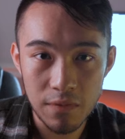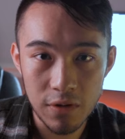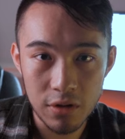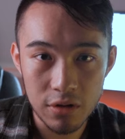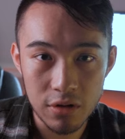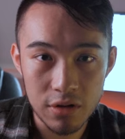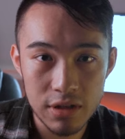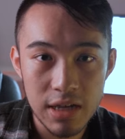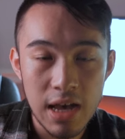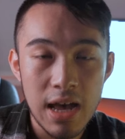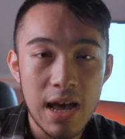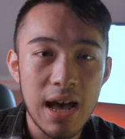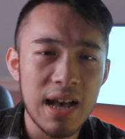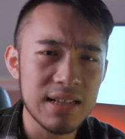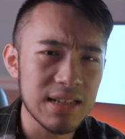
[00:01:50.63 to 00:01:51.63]
filters
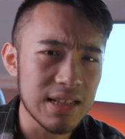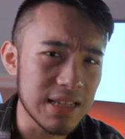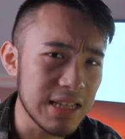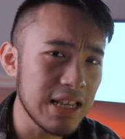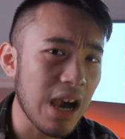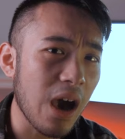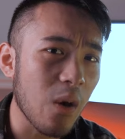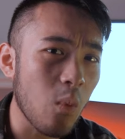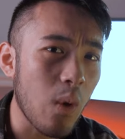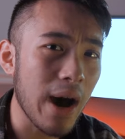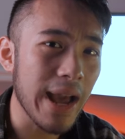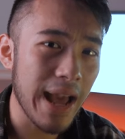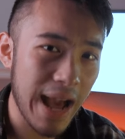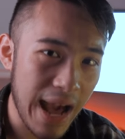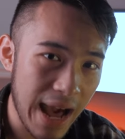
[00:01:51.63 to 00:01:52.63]
as a
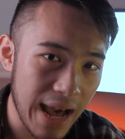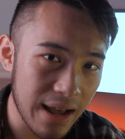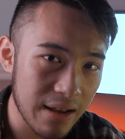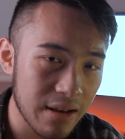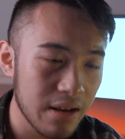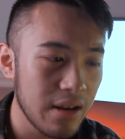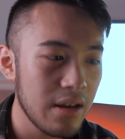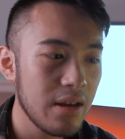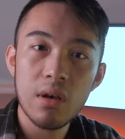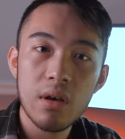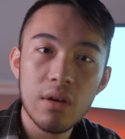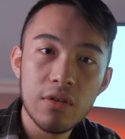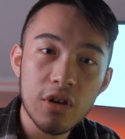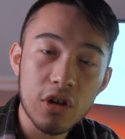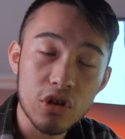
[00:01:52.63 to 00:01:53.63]
DIY hack.
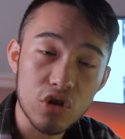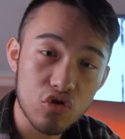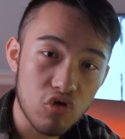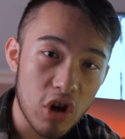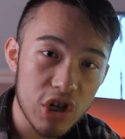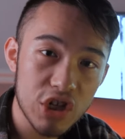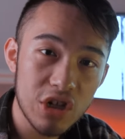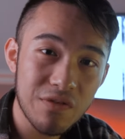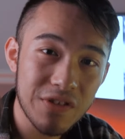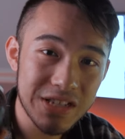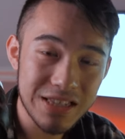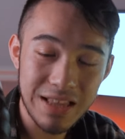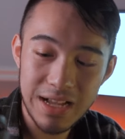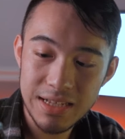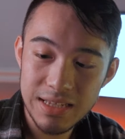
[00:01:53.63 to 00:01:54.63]
The construction of
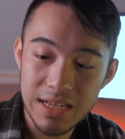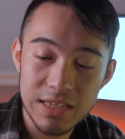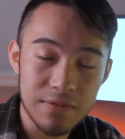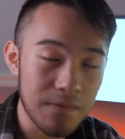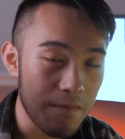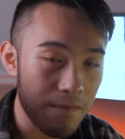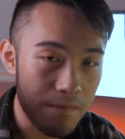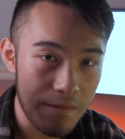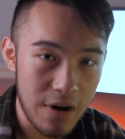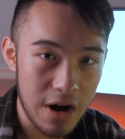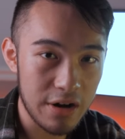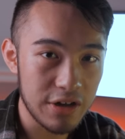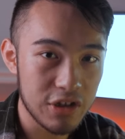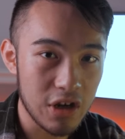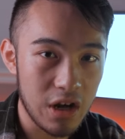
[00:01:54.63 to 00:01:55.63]
this lens is
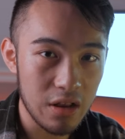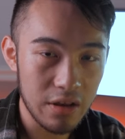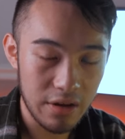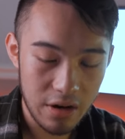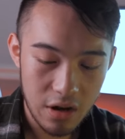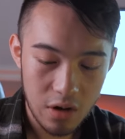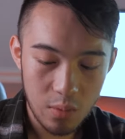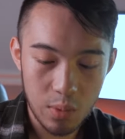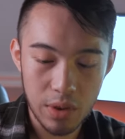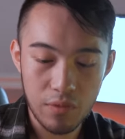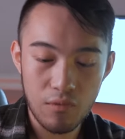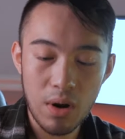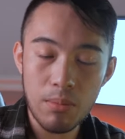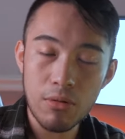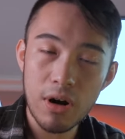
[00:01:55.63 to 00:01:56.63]
very solid, with
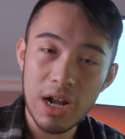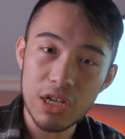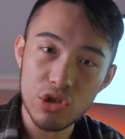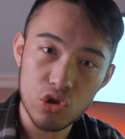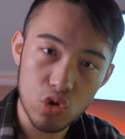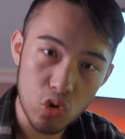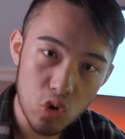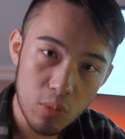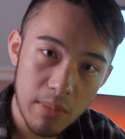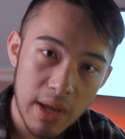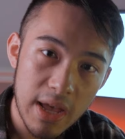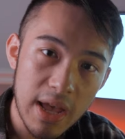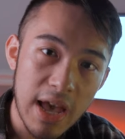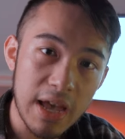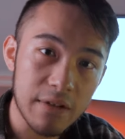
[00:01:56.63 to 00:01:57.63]
rubberized zoom
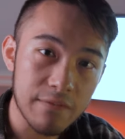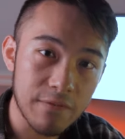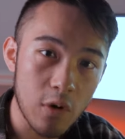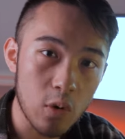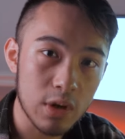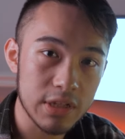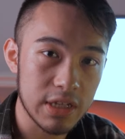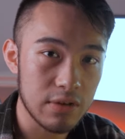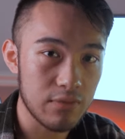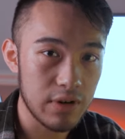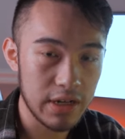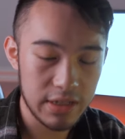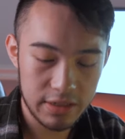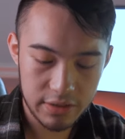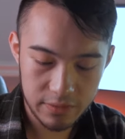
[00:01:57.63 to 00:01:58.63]
and focusing
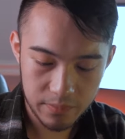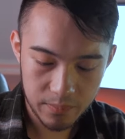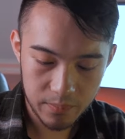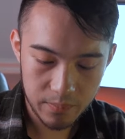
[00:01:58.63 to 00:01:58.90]
rings.